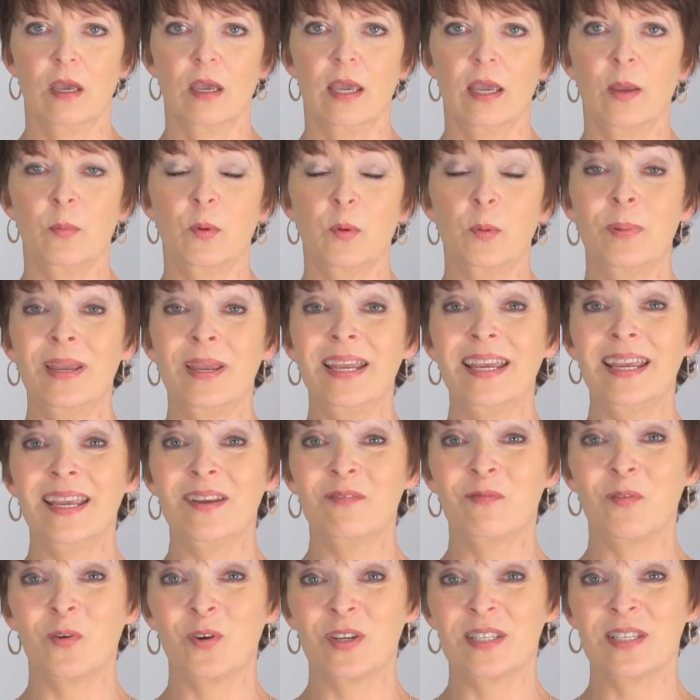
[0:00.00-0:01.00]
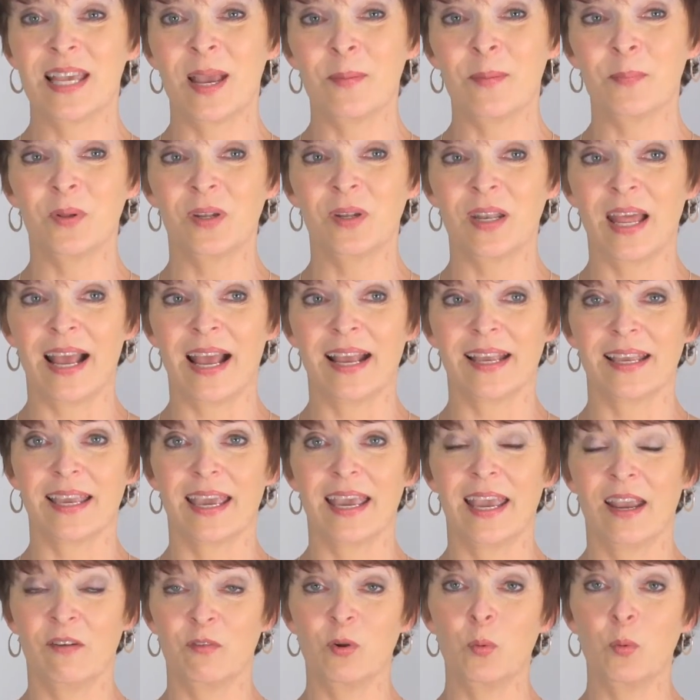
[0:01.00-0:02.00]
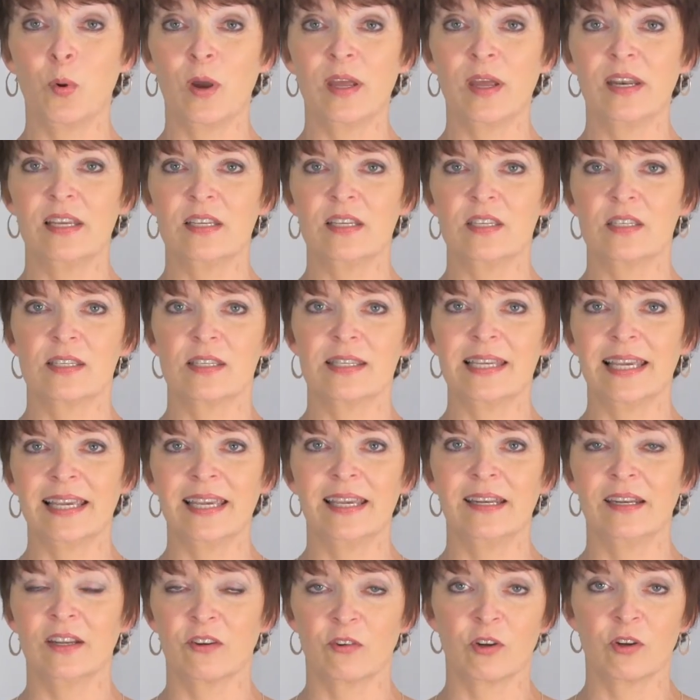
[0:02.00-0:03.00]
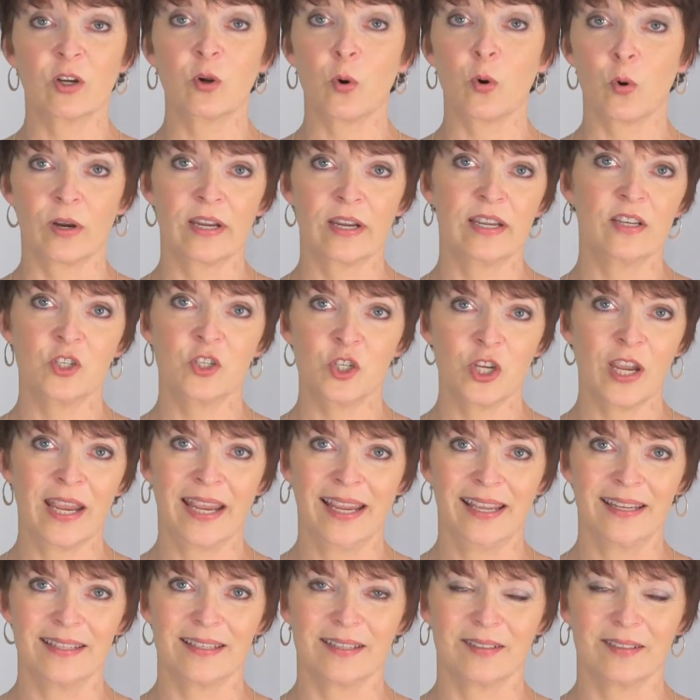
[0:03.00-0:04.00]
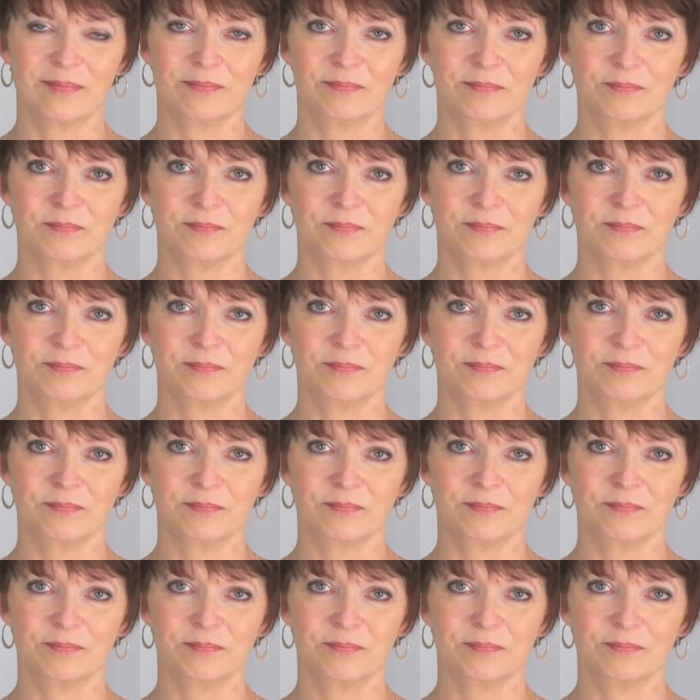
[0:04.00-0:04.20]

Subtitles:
It would be, for example, like everyone is singing a Gregorian chant.